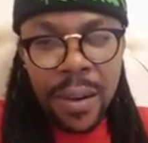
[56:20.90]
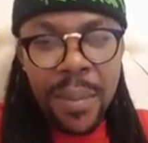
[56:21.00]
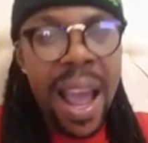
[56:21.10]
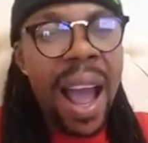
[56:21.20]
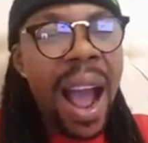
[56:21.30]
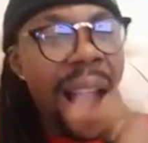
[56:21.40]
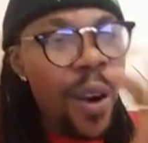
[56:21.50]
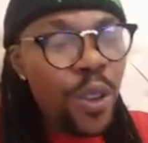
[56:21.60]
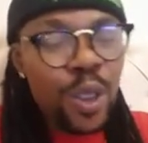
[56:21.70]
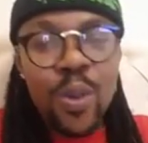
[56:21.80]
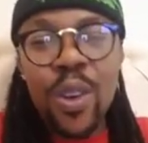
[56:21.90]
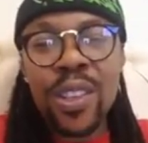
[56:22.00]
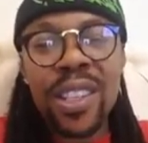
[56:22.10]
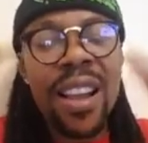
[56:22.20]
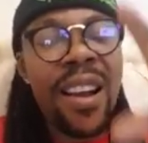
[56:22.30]
My house
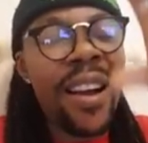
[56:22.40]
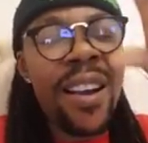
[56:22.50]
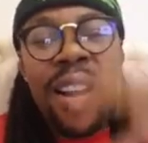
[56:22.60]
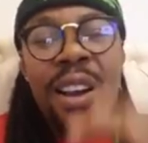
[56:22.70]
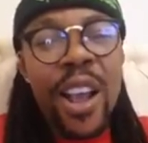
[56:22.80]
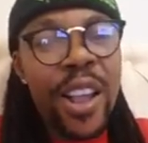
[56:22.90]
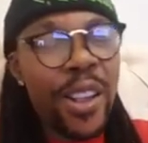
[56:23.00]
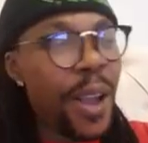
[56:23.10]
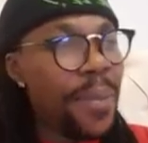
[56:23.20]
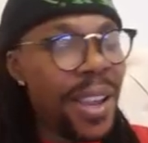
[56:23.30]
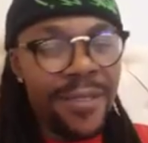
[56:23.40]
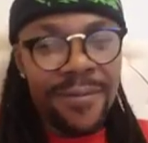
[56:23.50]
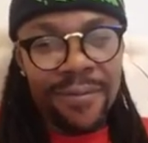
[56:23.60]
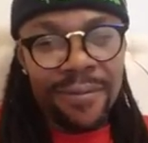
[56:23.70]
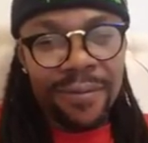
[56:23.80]
was, I mean,
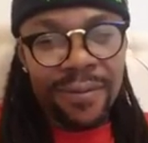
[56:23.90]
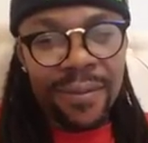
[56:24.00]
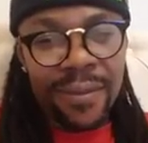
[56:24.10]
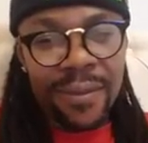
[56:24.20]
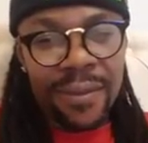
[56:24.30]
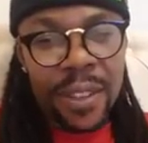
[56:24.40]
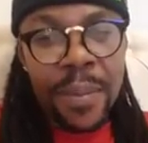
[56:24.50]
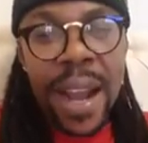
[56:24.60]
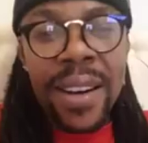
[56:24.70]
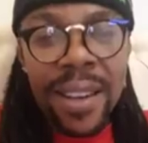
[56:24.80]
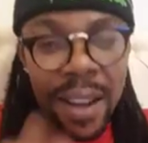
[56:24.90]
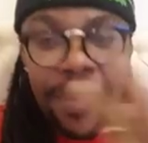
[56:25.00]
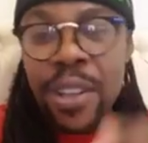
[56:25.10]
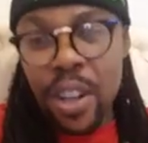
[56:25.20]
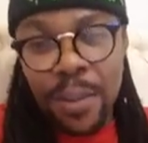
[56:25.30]

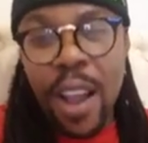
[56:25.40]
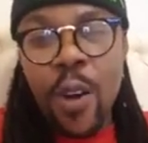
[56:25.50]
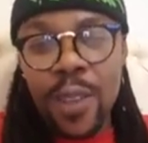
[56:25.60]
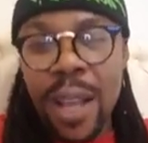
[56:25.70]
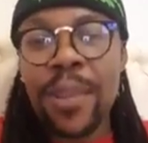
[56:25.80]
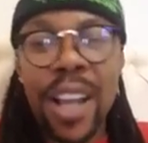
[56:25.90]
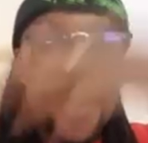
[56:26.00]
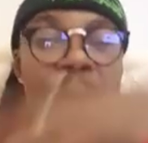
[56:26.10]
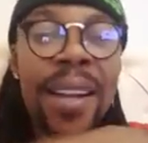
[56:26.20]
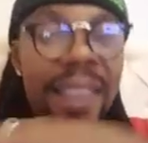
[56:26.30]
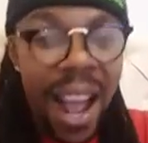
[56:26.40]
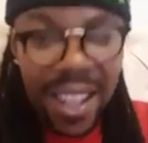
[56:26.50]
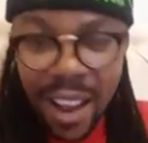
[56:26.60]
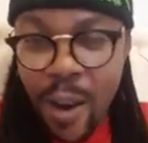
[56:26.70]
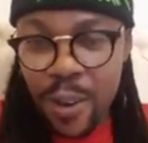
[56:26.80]
not my house. I'm talking about my
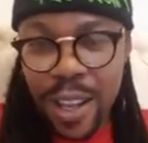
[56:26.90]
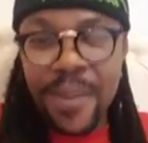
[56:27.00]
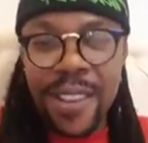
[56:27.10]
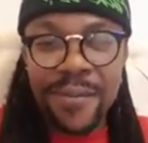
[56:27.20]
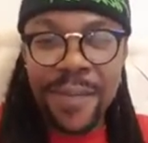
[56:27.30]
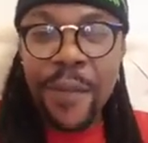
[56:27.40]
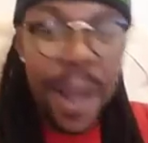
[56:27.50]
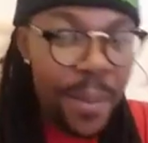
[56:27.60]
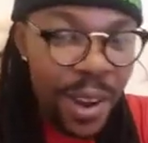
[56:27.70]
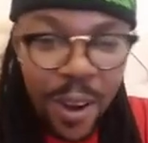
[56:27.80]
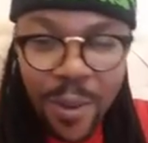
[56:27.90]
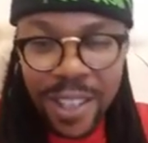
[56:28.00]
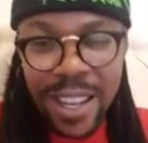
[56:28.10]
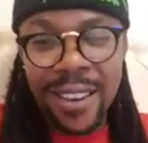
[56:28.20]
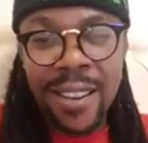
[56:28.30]
dad's house. I mean, my family house
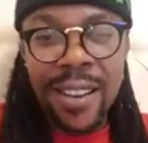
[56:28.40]
then.